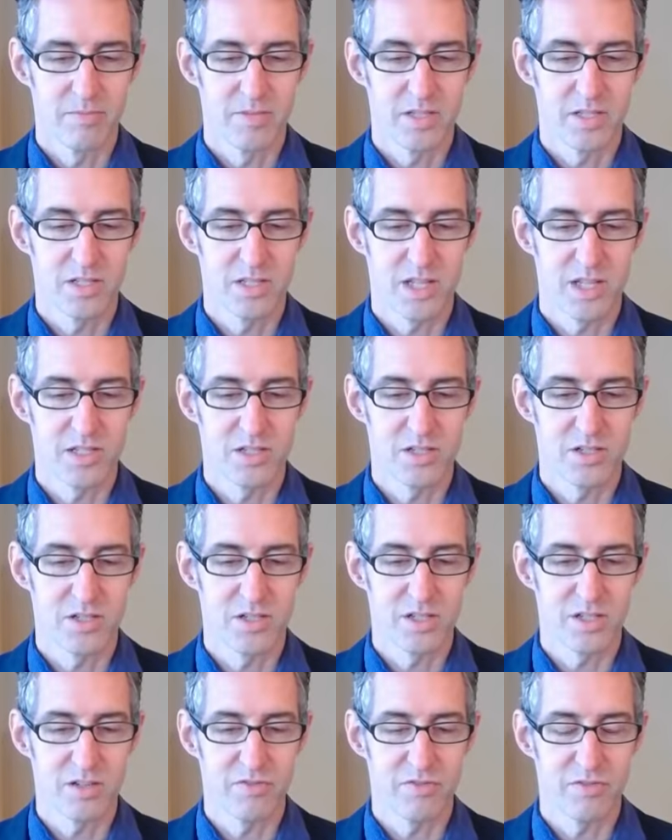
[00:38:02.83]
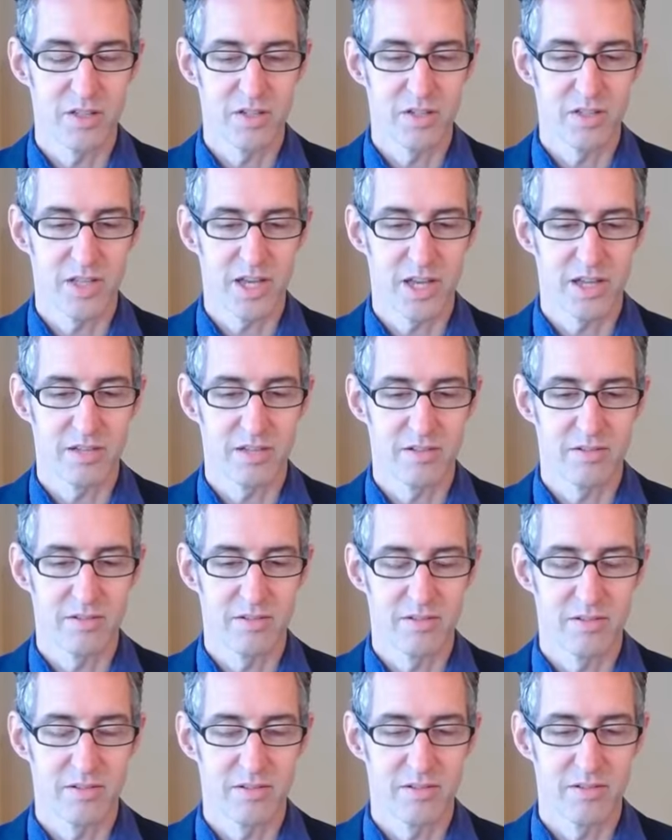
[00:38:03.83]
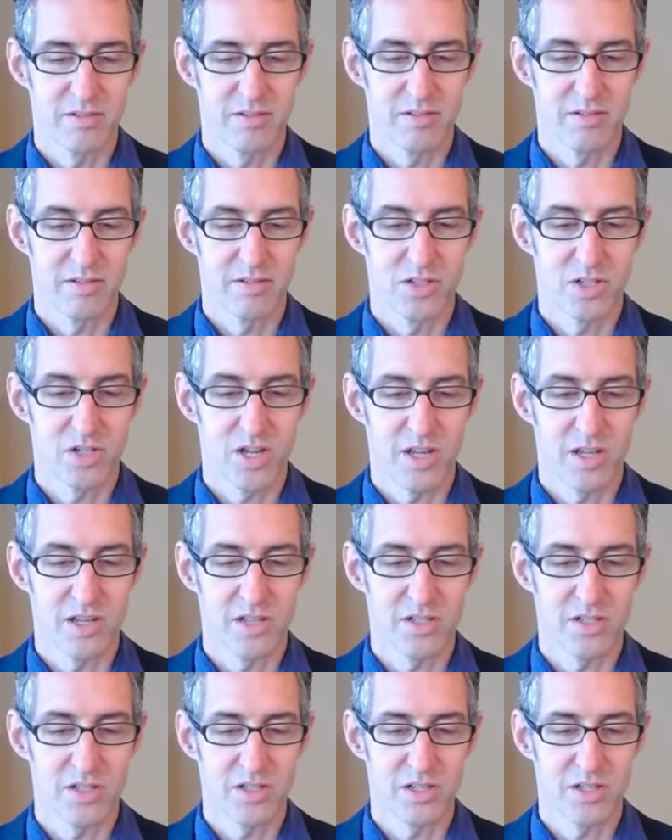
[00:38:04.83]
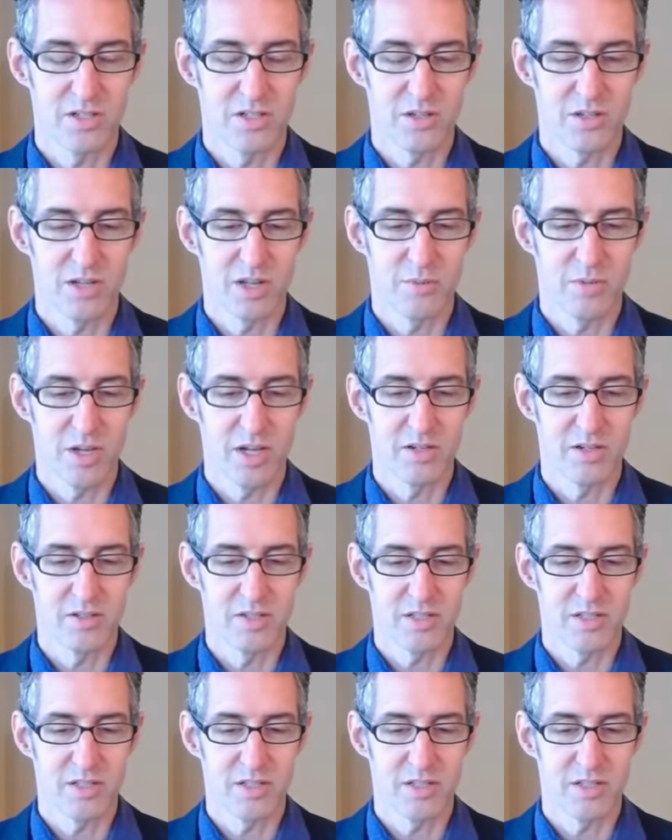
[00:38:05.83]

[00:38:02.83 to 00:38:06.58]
let yourself feel that change as you come out